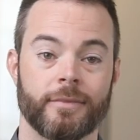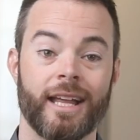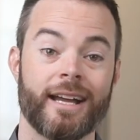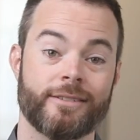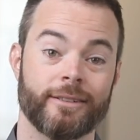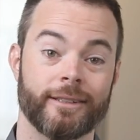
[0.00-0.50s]

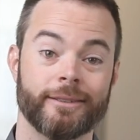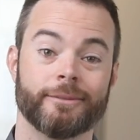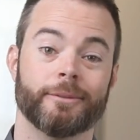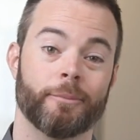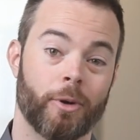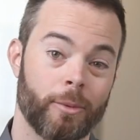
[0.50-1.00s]
Lastly,
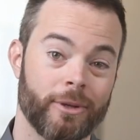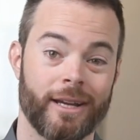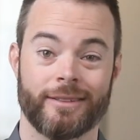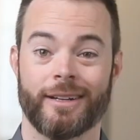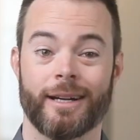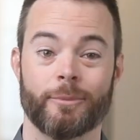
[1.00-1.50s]

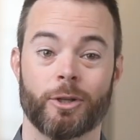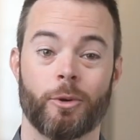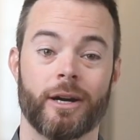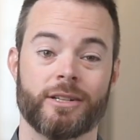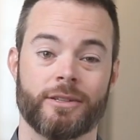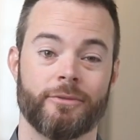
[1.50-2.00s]
Marble.com
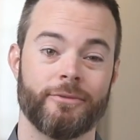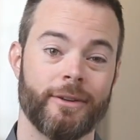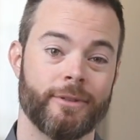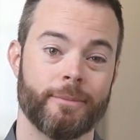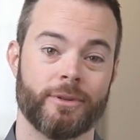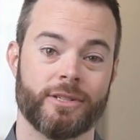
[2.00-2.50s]
requires a
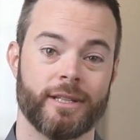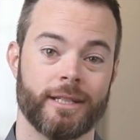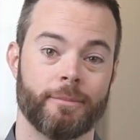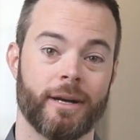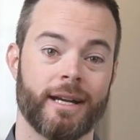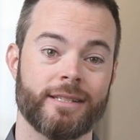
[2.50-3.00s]

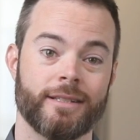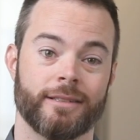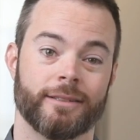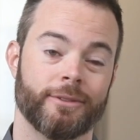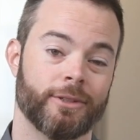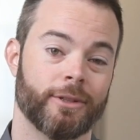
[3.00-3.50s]
50% deposit
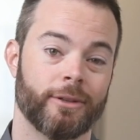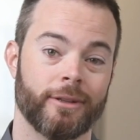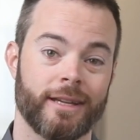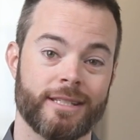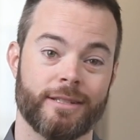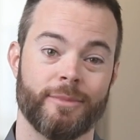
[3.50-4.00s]
of the
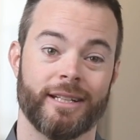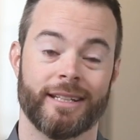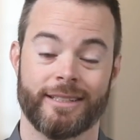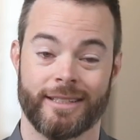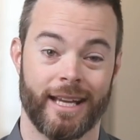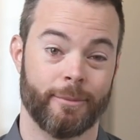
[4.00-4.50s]
total estimate
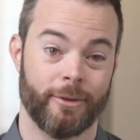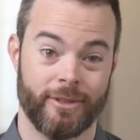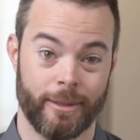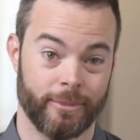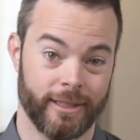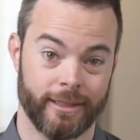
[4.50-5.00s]
at the time of
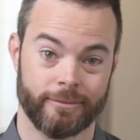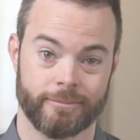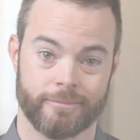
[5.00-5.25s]
templating.